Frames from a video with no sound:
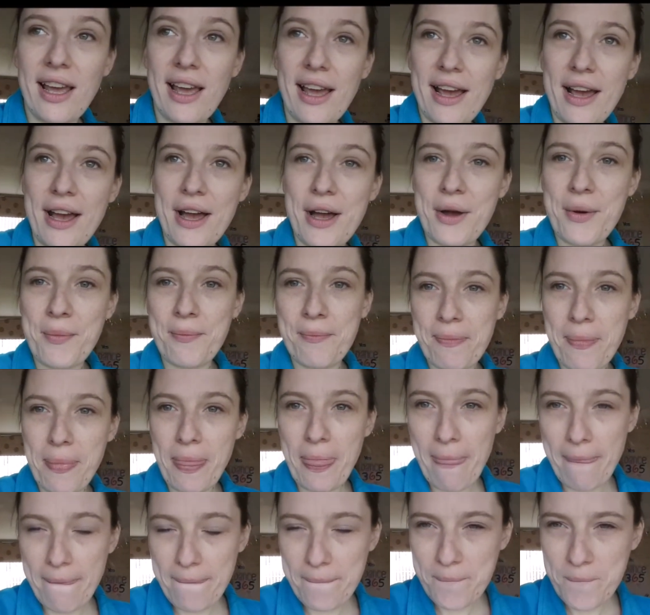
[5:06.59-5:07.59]

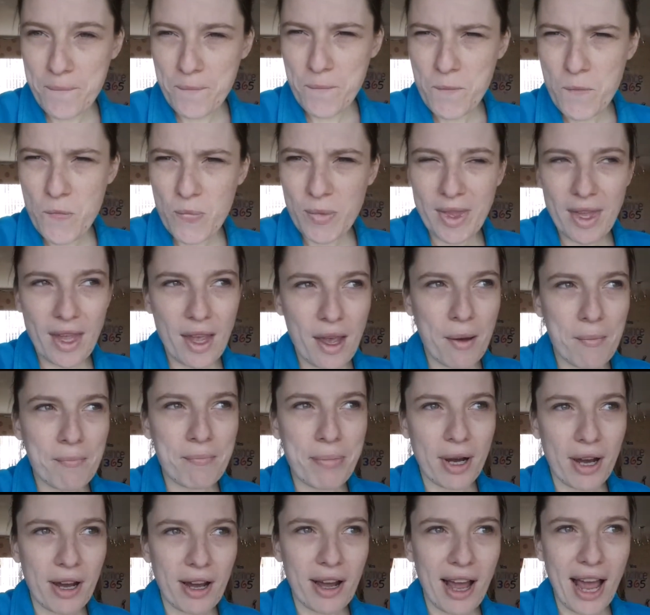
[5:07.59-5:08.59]
Um,
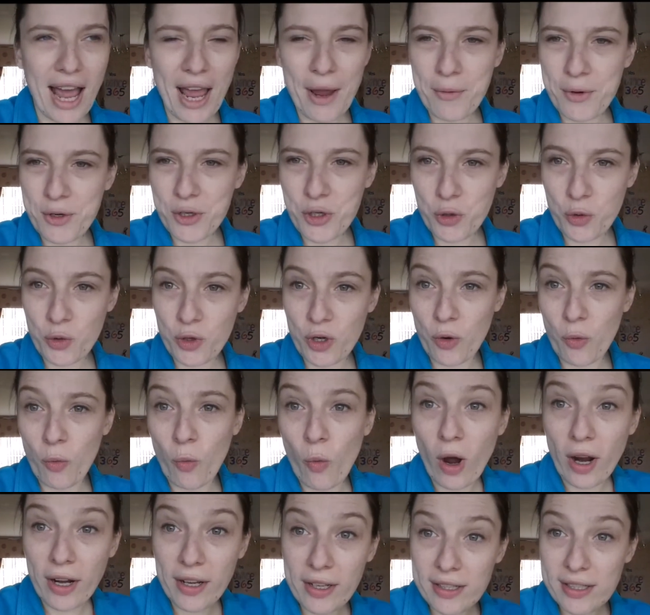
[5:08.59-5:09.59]
but I was shown it
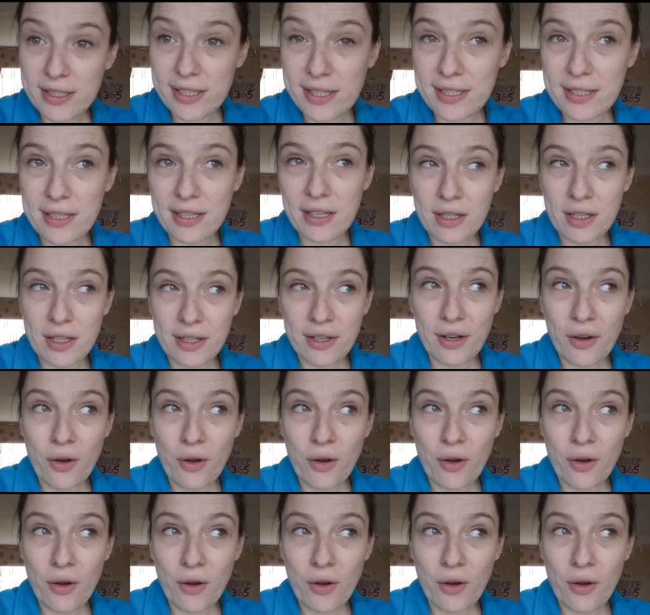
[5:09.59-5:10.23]
once